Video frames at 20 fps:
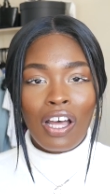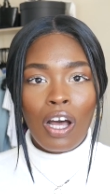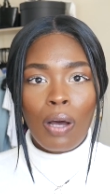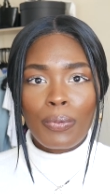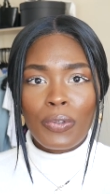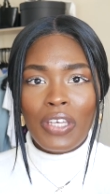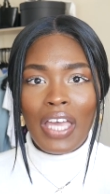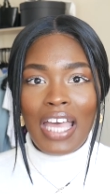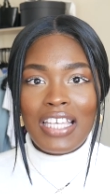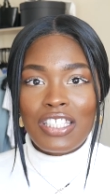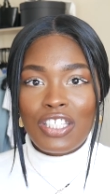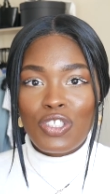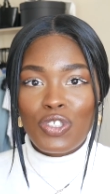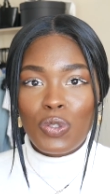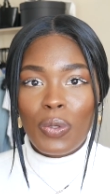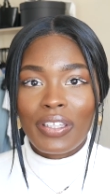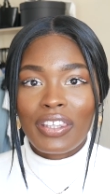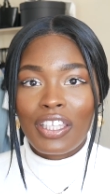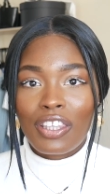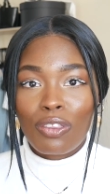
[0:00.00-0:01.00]
Hope you guys
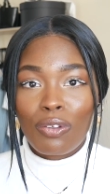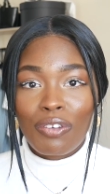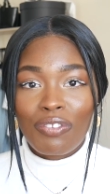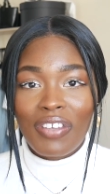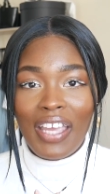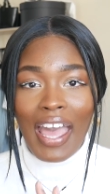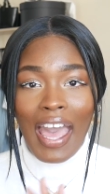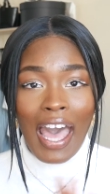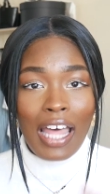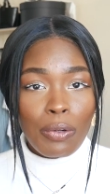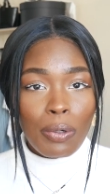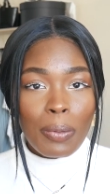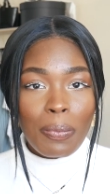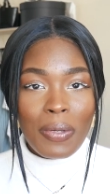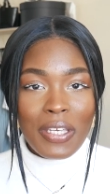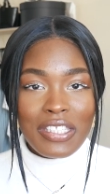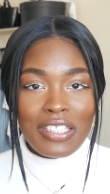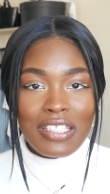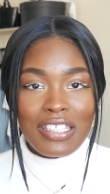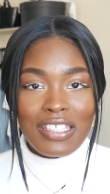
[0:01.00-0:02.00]
enjoyed the thrifted outer
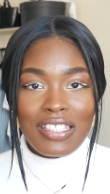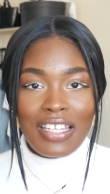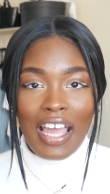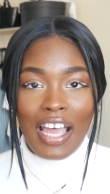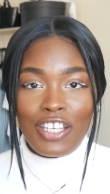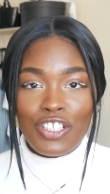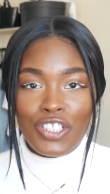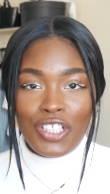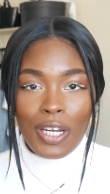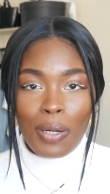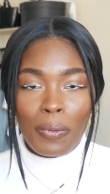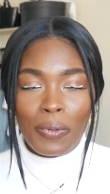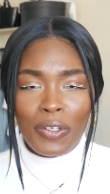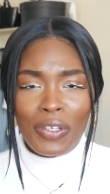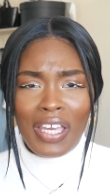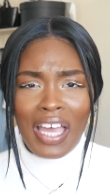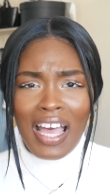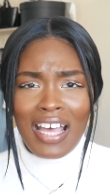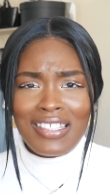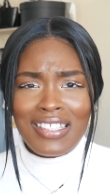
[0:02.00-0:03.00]
pieces that I shared with
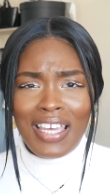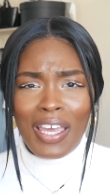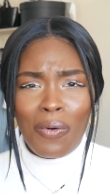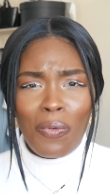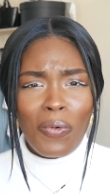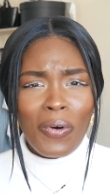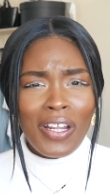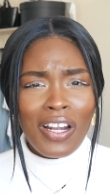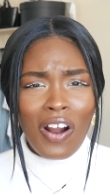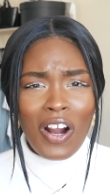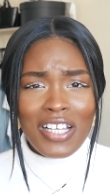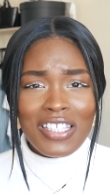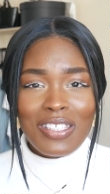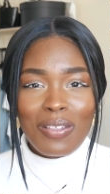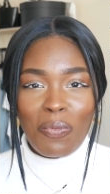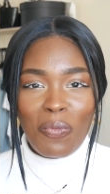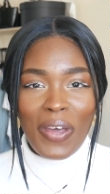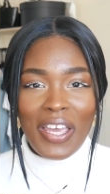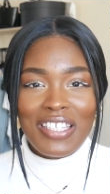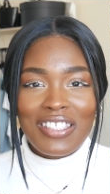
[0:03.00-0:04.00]
you guys. And what are
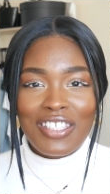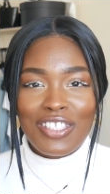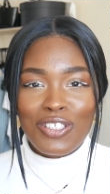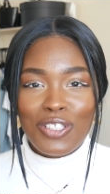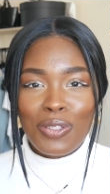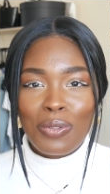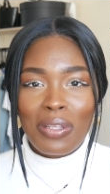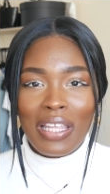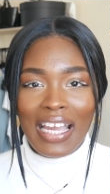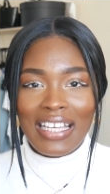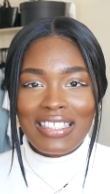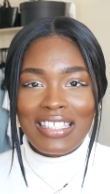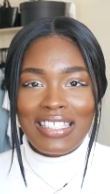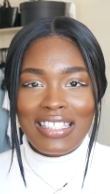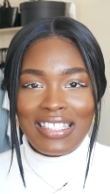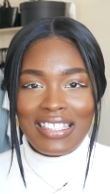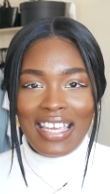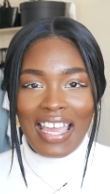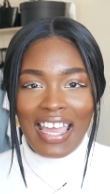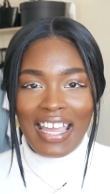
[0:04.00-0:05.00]
some ways that you like to
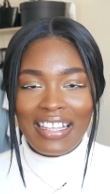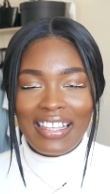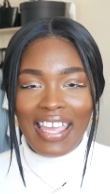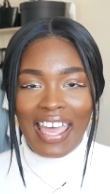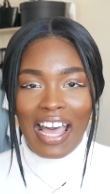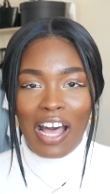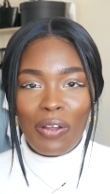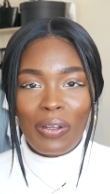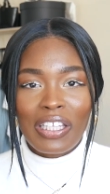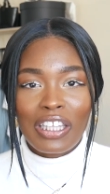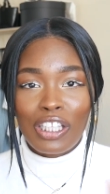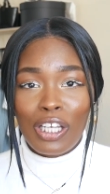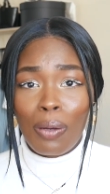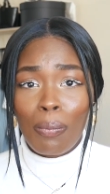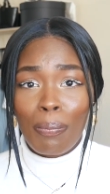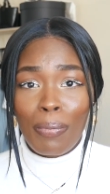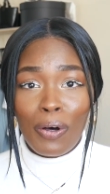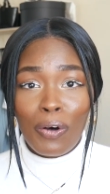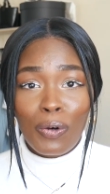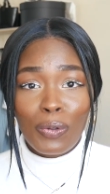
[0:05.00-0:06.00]
stand out and
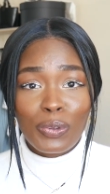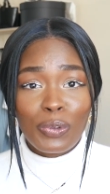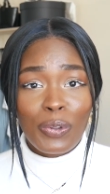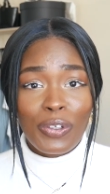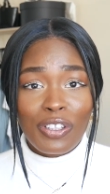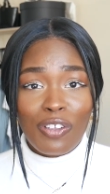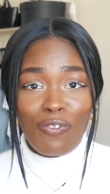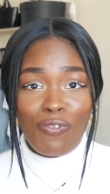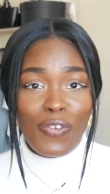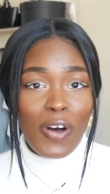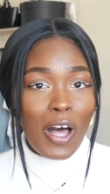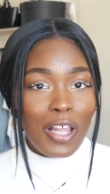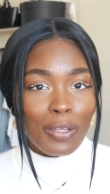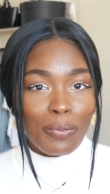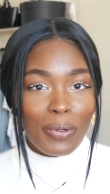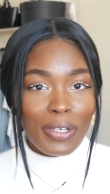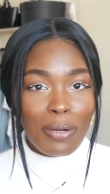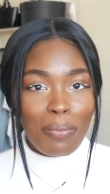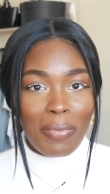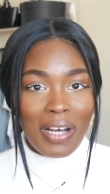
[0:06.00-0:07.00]
look bold during the fall
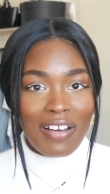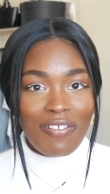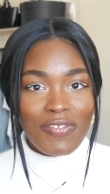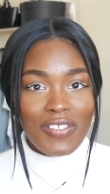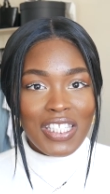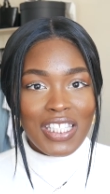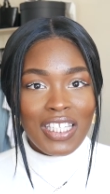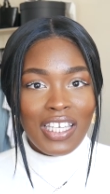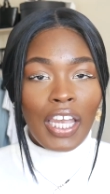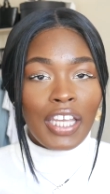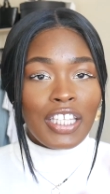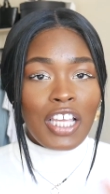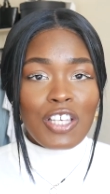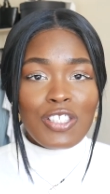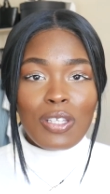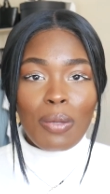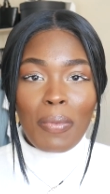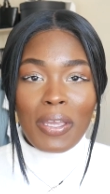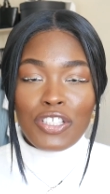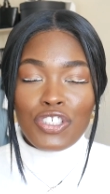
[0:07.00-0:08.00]
and winter months? And
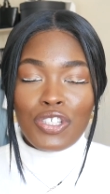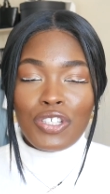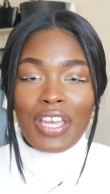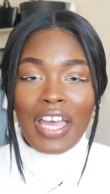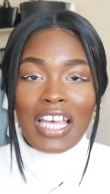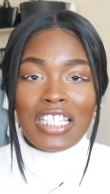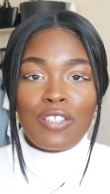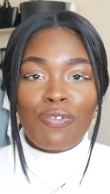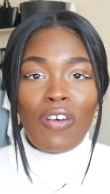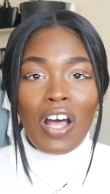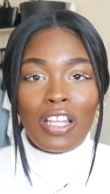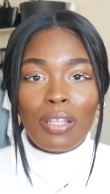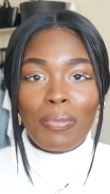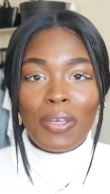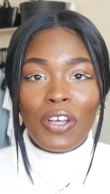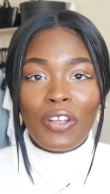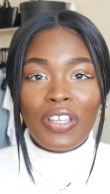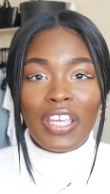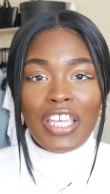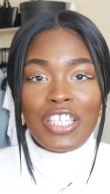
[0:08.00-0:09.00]
also make sure you guys follow
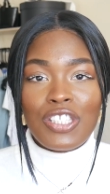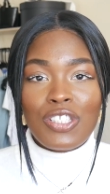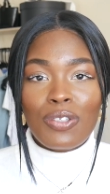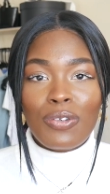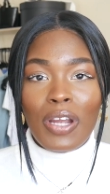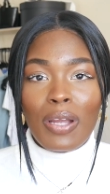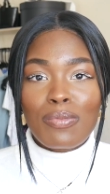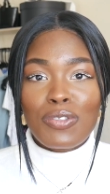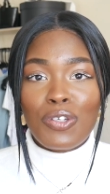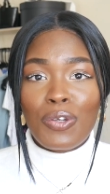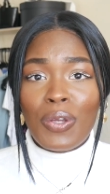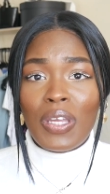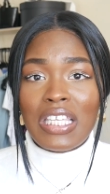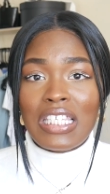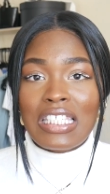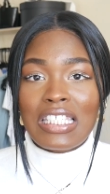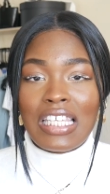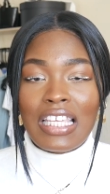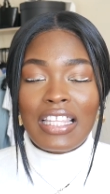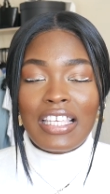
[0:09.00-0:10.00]
me on Instagram so you
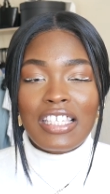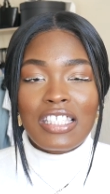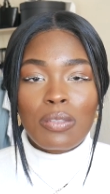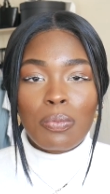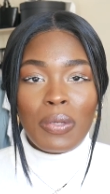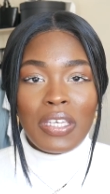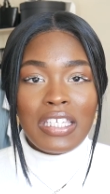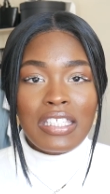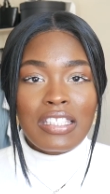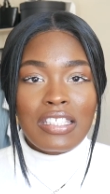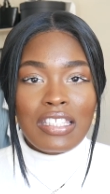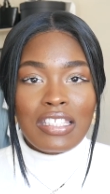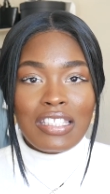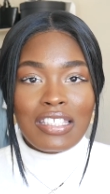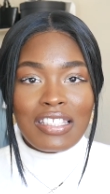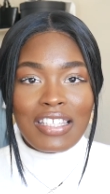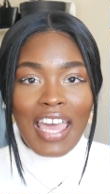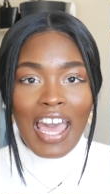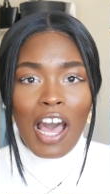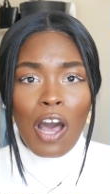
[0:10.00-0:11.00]
can see these pieces
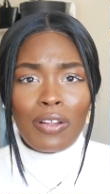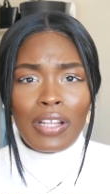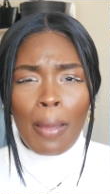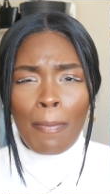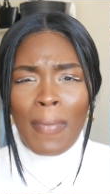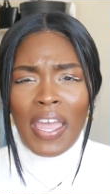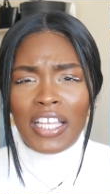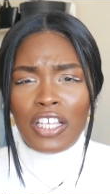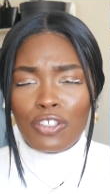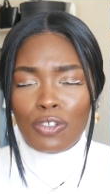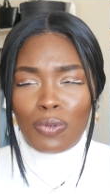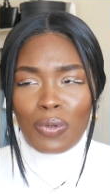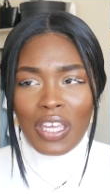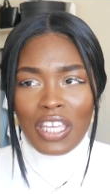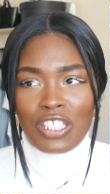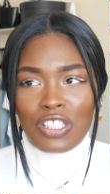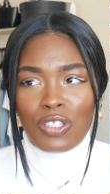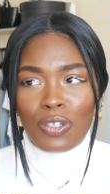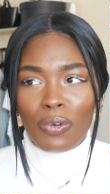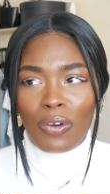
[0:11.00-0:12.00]
styled. I made a new
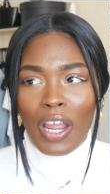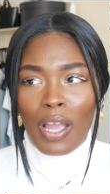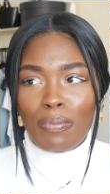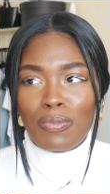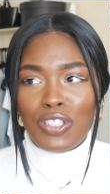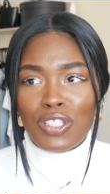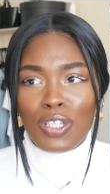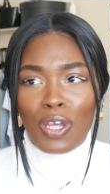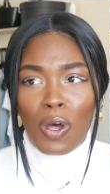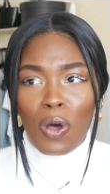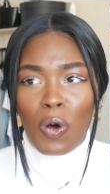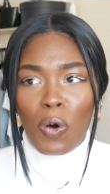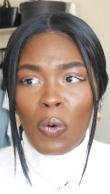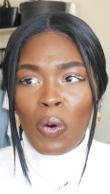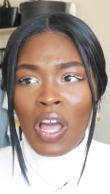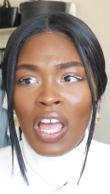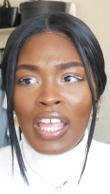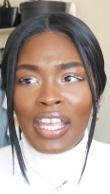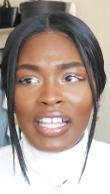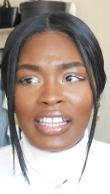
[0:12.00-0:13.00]
Instagram,
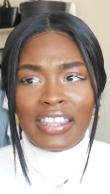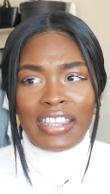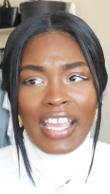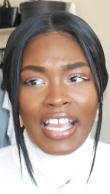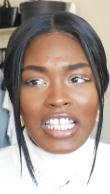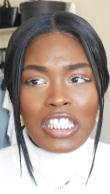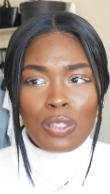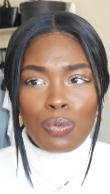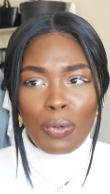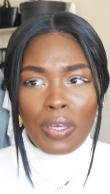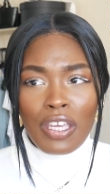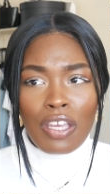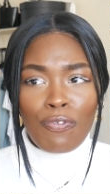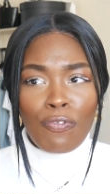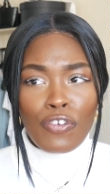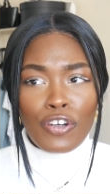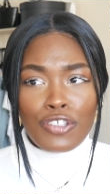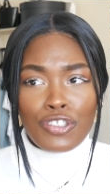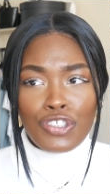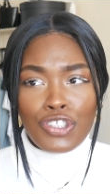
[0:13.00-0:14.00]
so next week
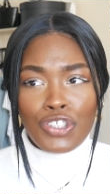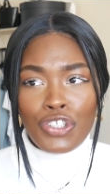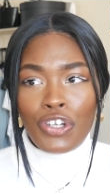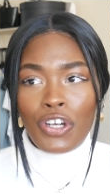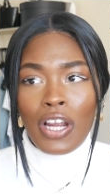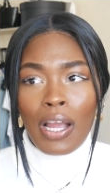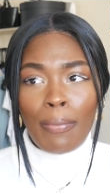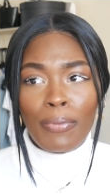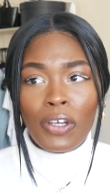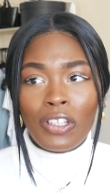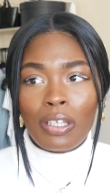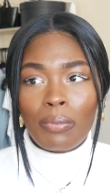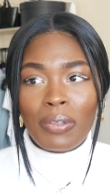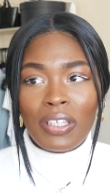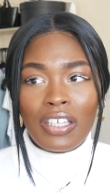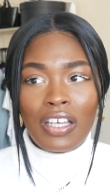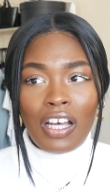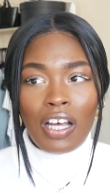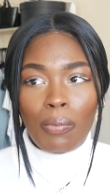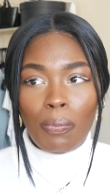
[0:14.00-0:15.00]
for sure, I'm gonna
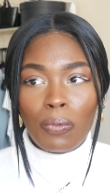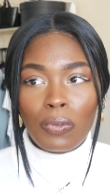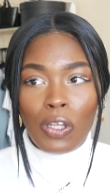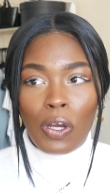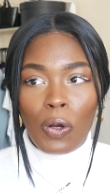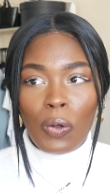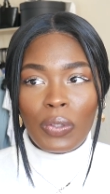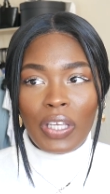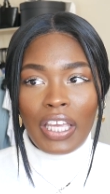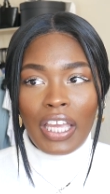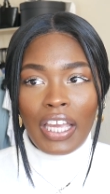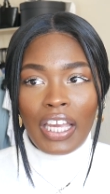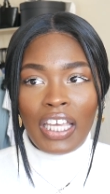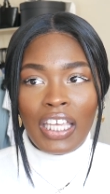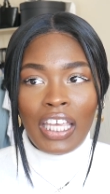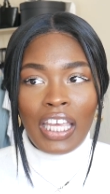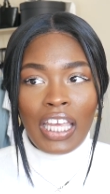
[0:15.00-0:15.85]
be uploading